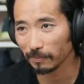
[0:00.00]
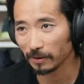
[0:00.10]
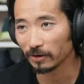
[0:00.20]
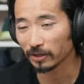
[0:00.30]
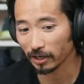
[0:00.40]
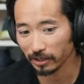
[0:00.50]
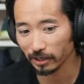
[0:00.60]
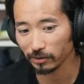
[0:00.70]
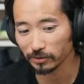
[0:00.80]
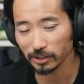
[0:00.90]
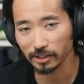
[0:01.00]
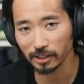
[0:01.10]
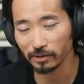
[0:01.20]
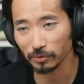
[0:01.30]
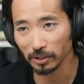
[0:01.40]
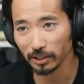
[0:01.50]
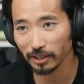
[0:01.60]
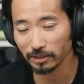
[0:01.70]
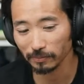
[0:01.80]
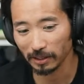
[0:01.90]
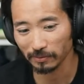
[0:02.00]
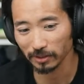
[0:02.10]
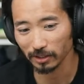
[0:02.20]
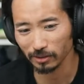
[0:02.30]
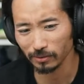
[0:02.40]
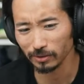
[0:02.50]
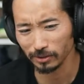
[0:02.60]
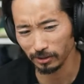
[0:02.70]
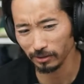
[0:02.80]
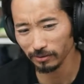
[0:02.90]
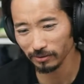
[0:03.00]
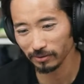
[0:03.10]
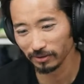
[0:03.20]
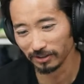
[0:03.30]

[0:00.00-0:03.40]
a pair of Kayanos, and he said he really liked them. And I was like, "You do?